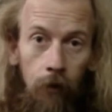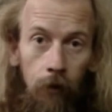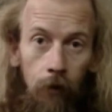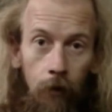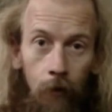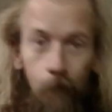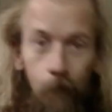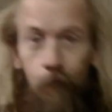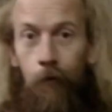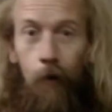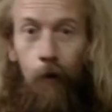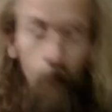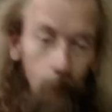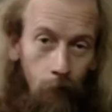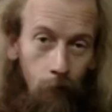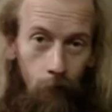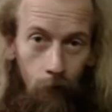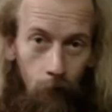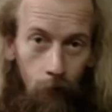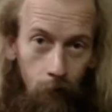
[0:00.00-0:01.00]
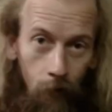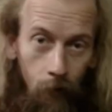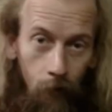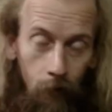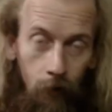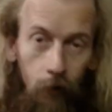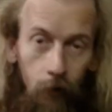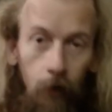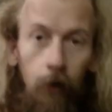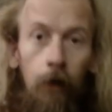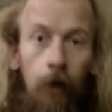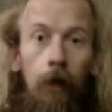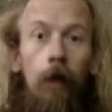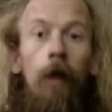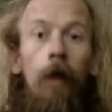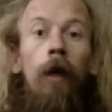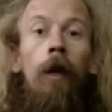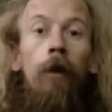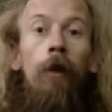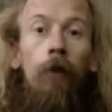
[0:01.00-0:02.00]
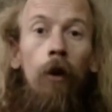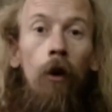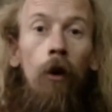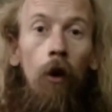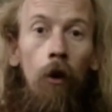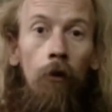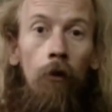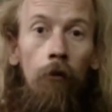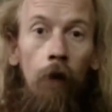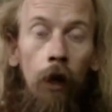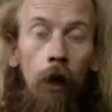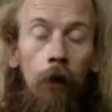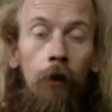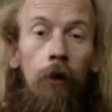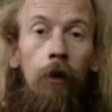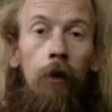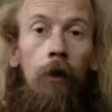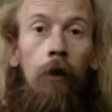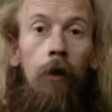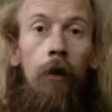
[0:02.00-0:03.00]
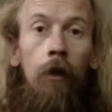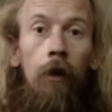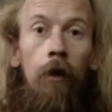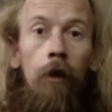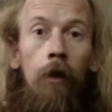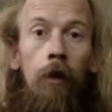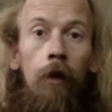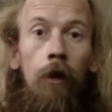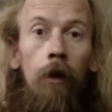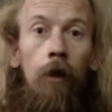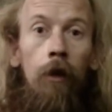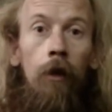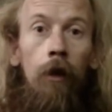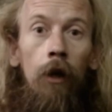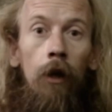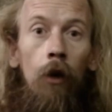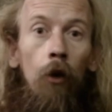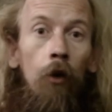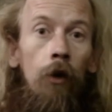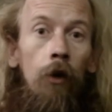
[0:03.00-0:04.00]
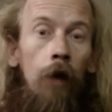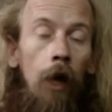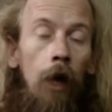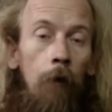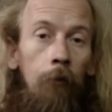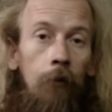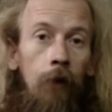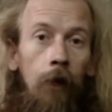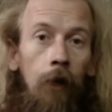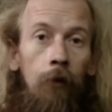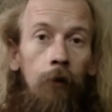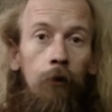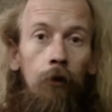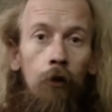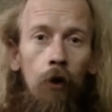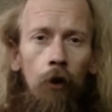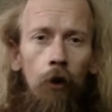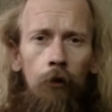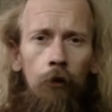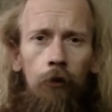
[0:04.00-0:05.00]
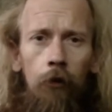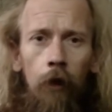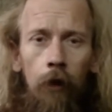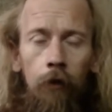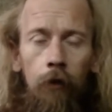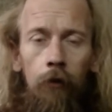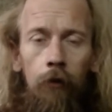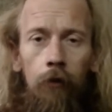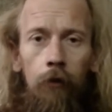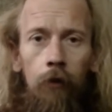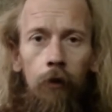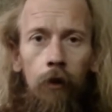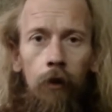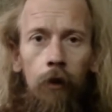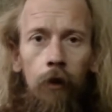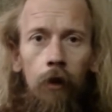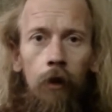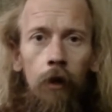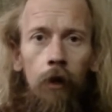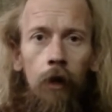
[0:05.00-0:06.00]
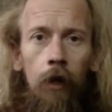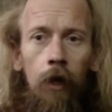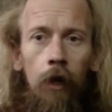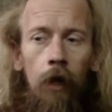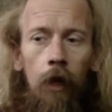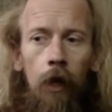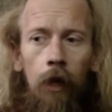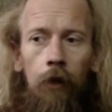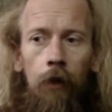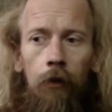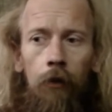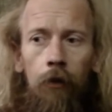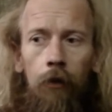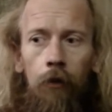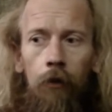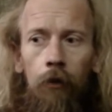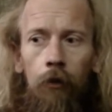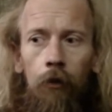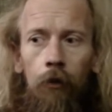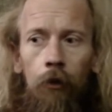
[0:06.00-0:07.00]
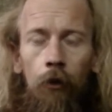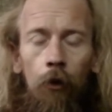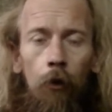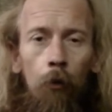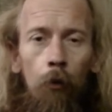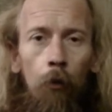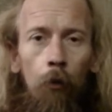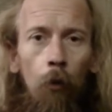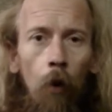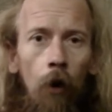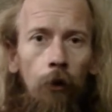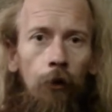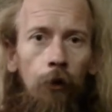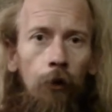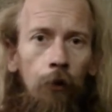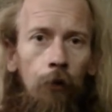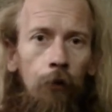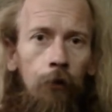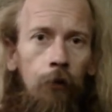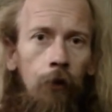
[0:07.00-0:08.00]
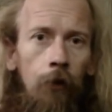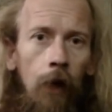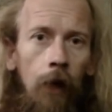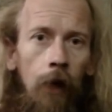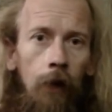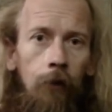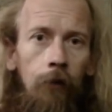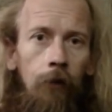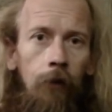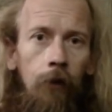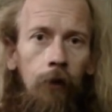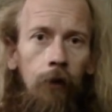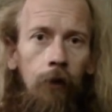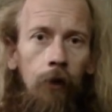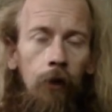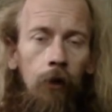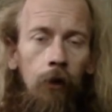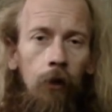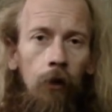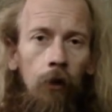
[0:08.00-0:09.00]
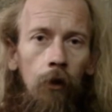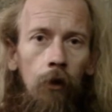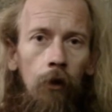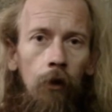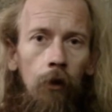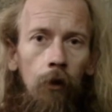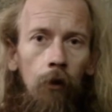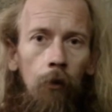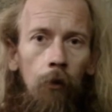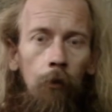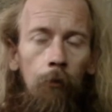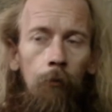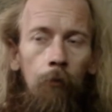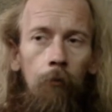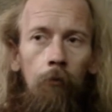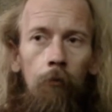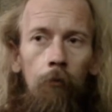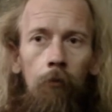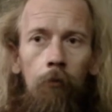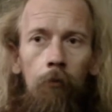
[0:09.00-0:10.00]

At the end of the day, in the long run, it all comes down to content and you know what you've said um,